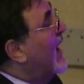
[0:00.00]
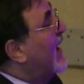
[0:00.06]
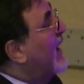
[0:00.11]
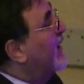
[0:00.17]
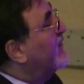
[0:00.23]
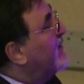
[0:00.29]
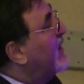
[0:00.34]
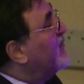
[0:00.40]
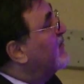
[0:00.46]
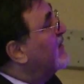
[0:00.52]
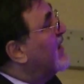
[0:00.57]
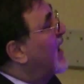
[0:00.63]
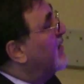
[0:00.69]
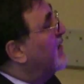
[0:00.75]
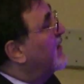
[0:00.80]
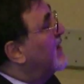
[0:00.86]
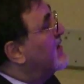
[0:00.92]
something
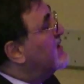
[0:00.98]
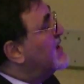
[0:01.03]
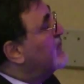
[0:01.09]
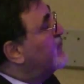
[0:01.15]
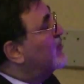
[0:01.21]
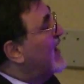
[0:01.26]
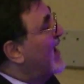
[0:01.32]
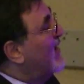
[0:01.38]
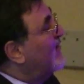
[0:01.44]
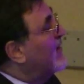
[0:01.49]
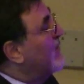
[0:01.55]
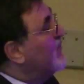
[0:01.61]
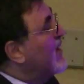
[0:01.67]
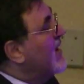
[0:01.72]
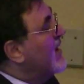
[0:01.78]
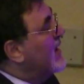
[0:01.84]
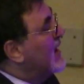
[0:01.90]
other than cefotaxime,
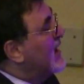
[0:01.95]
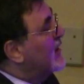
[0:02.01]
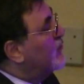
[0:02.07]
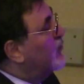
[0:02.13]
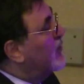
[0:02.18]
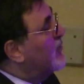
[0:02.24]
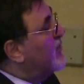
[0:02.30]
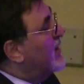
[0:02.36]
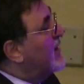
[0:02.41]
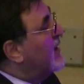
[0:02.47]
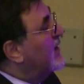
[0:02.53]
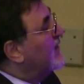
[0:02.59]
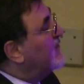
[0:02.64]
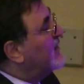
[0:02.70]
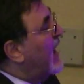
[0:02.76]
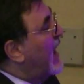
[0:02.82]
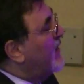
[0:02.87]
it will be
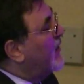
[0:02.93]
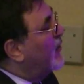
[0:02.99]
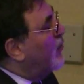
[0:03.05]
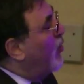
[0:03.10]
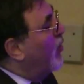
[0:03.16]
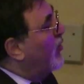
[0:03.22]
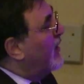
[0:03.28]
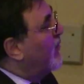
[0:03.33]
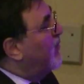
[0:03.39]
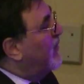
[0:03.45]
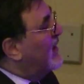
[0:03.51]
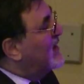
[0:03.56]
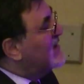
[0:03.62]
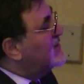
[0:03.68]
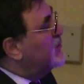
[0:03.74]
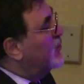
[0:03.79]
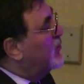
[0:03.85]
scattered all the
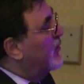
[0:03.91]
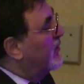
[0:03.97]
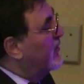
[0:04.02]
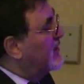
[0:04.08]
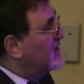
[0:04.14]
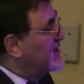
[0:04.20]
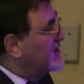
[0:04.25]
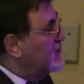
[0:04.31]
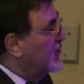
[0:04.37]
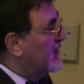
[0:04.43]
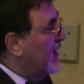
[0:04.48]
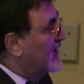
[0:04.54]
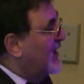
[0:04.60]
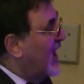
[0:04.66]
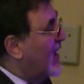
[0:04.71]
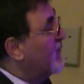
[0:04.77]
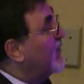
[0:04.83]
place, because this is not a
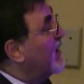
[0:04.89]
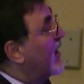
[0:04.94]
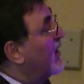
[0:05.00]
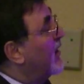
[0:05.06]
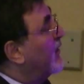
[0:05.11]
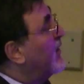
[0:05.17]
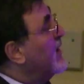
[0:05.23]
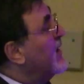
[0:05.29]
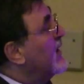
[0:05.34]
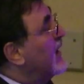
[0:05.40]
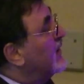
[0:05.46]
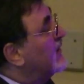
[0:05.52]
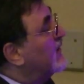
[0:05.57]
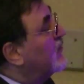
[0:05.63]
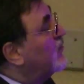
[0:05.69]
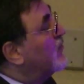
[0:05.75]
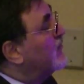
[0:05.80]
time killer. It
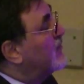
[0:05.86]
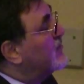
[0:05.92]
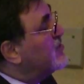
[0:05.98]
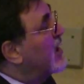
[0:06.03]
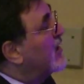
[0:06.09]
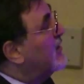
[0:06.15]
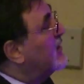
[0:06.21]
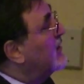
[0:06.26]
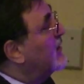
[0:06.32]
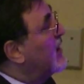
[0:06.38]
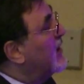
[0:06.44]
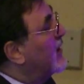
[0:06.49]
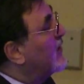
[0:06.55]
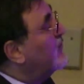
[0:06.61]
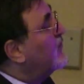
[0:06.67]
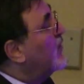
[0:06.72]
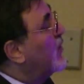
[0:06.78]
is concentration killer,
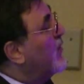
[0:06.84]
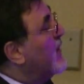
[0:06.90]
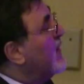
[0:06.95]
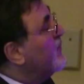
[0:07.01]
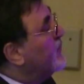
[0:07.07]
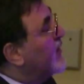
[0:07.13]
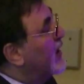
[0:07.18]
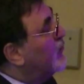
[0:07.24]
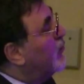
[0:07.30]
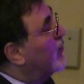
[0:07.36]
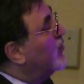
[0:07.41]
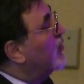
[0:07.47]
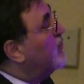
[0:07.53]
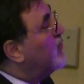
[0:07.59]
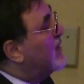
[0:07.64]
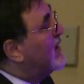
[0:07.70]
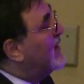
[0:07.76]
so it will
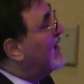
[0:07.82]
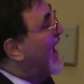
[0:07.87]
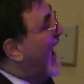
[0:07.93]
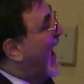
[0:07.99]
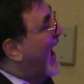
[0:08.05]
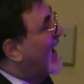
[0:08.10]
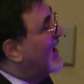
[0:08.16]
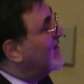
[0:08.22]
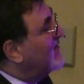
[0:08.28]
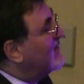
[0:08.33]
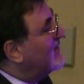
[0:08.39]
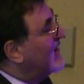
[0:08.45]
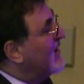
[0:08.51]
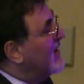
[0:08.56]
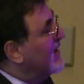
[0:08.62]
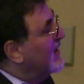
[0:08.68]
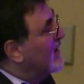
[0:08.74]
not be as
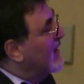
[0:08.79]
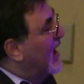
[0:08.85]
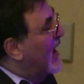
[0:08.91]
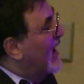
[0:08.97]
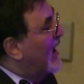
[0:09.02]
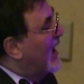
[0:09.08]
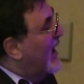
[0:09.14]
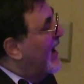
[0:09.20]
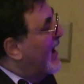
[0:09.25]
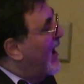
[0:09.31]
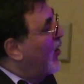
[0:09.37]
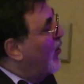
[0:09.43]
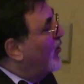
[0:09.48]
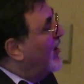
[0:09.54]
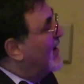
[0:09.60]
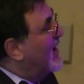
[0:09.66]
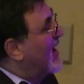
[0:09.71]

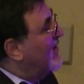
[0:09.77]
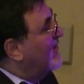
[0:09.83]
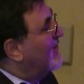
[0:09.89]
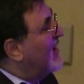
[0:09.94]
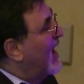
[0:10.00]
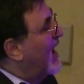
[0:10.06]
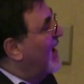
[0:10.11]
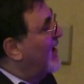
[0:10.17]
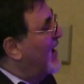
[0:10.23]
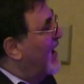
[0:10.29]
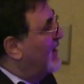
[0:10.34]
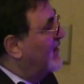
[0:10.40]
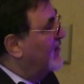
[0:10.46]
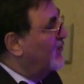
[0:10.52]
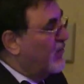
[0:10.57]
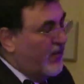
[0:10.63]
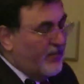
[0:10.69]
organized line like
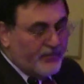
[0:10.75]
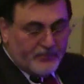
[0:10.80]
this one.